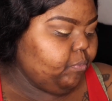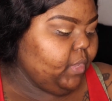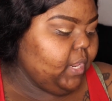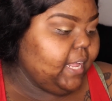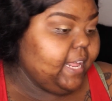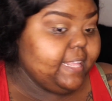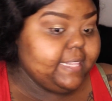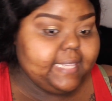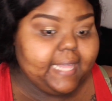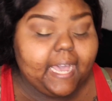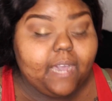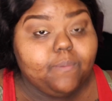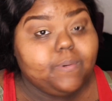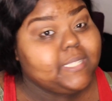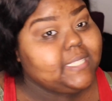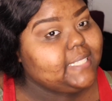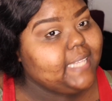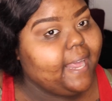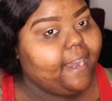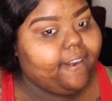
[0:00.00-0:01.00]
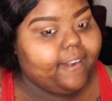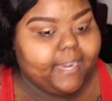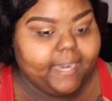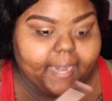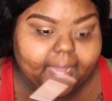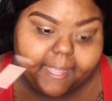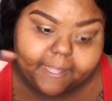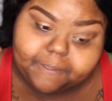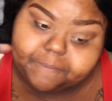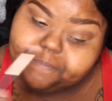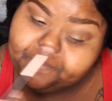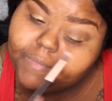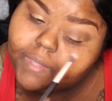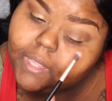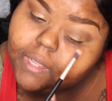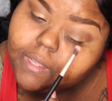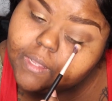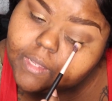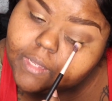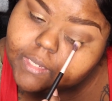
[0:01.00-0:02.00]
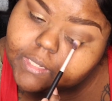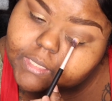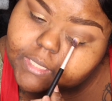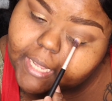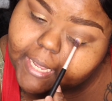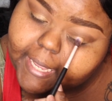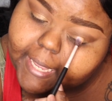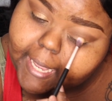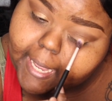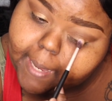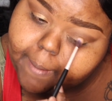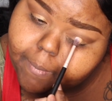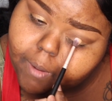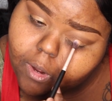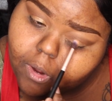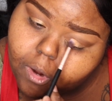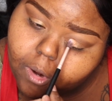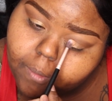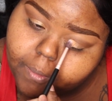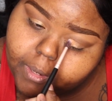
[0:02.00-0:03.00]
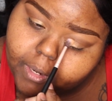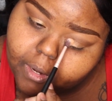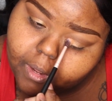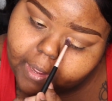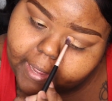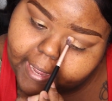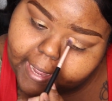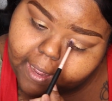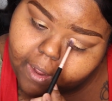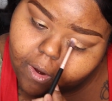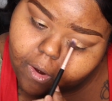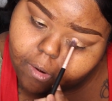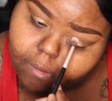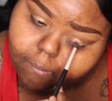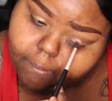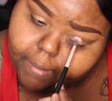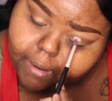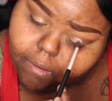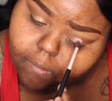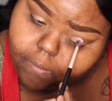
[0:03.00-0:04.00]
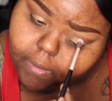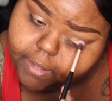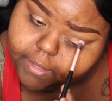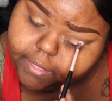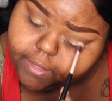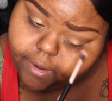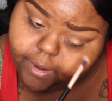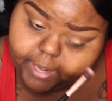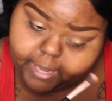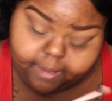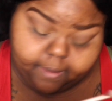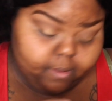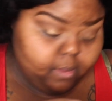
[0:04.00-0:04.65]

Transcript: And that was Saturday night. So I came home, you know, I got home about 1:30.